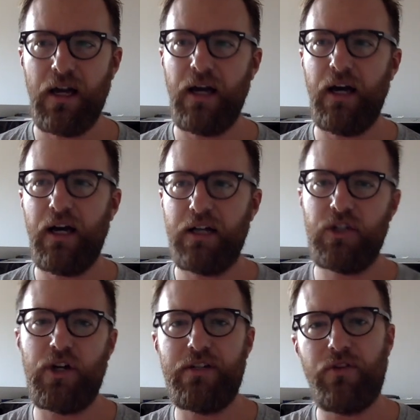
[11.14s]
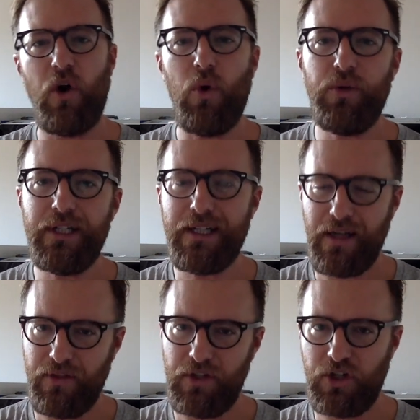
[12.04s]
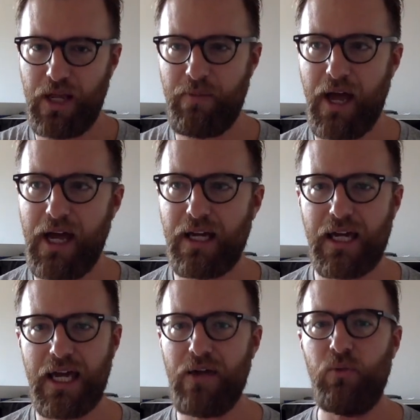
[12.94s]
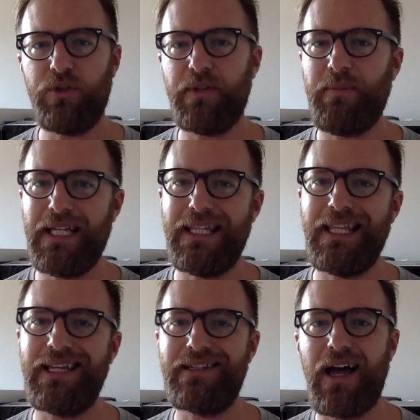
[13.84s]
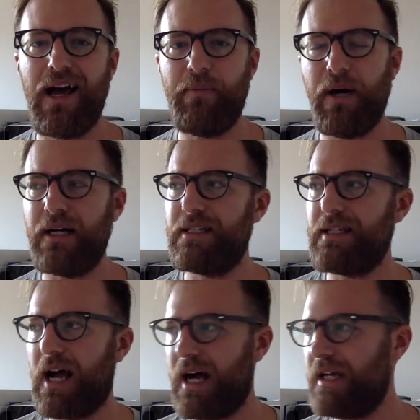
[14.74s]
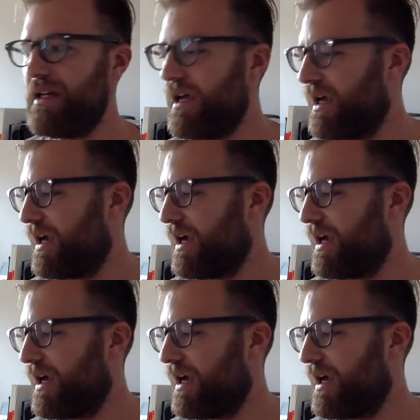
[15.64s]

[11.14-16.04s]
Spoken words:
to transfer only the JPEG, it will speed things up a ton.